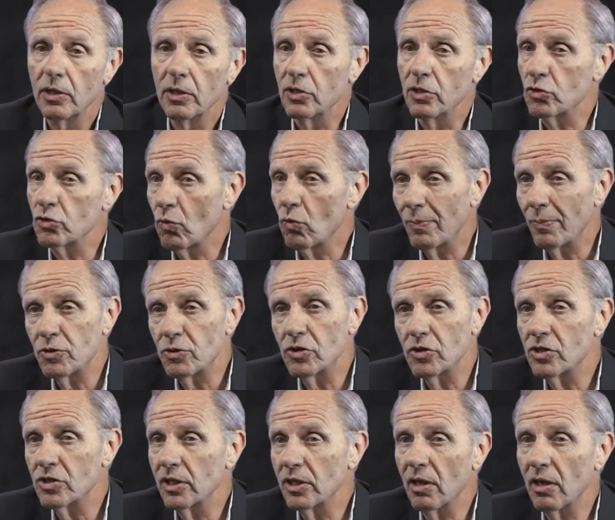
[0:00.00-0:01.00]

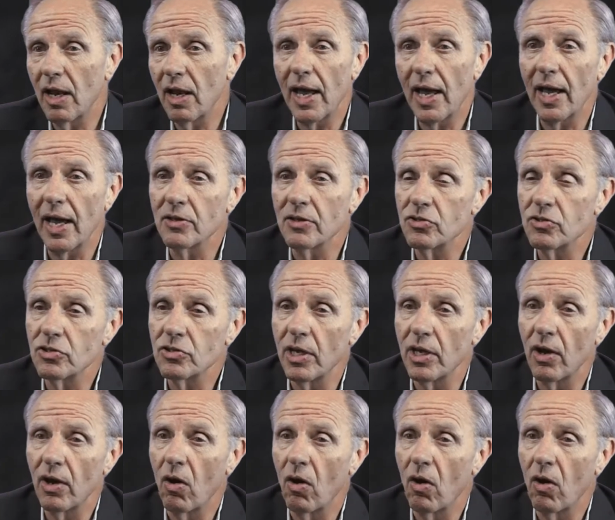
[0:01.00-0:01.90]
disruptions in class,